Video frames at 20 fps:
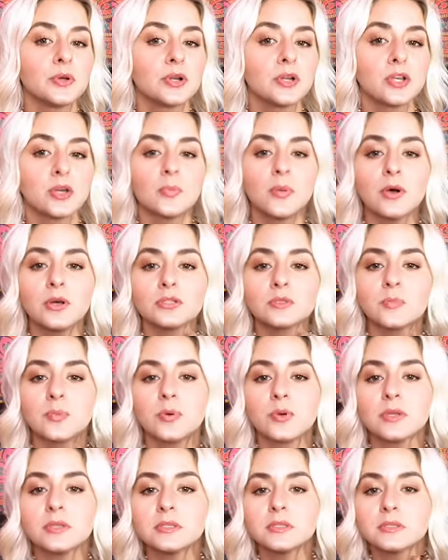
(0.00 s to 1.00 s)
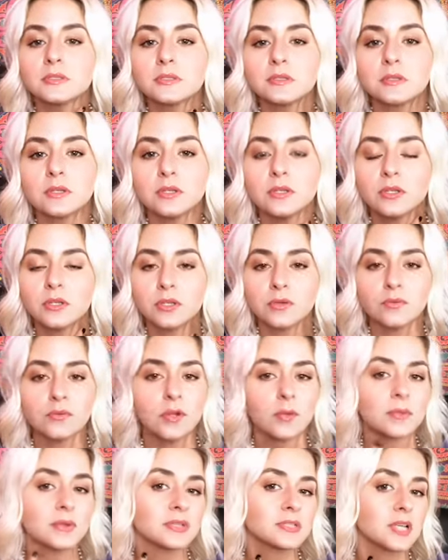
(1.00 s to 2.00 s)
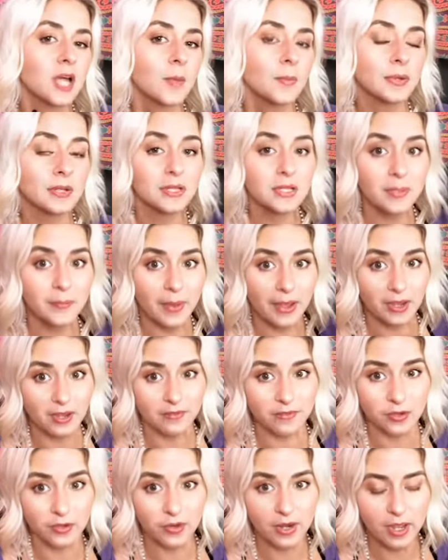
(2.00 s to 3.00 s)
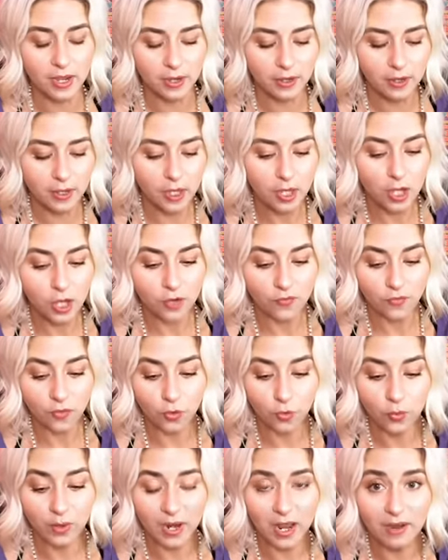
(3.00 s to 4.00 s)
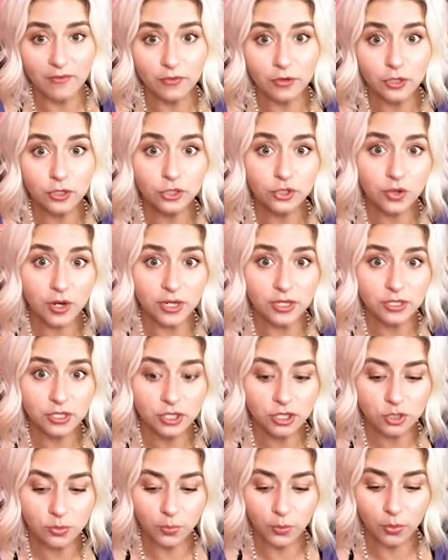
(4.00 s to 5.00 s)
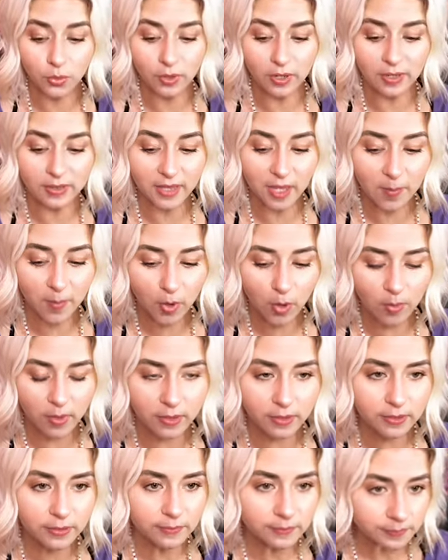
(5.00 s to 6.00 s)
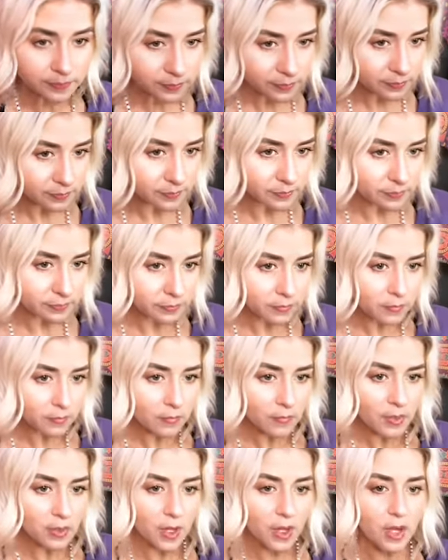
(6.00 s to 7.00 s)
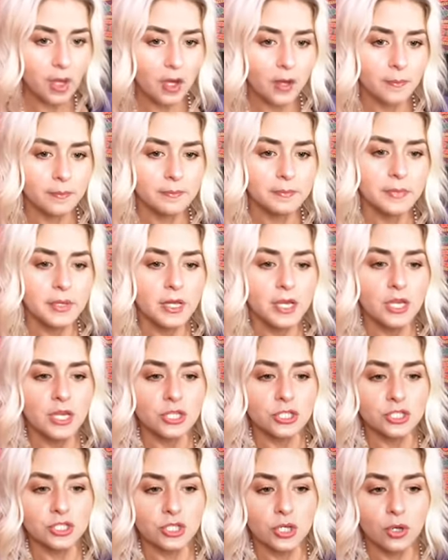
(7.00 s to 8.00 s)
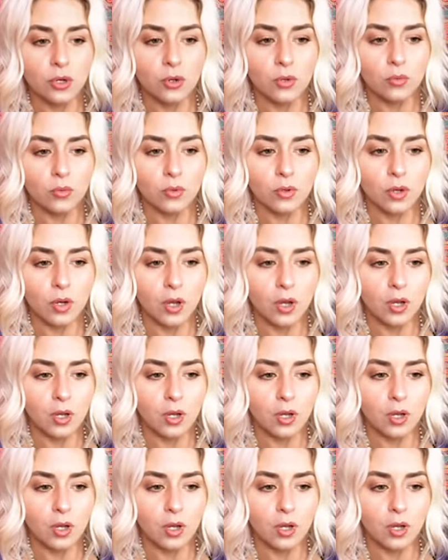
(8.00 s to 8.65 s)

put on your pulse points. Then you can rub it in topically, back of your neck, for whatever you're trying to support at that moment. Um, so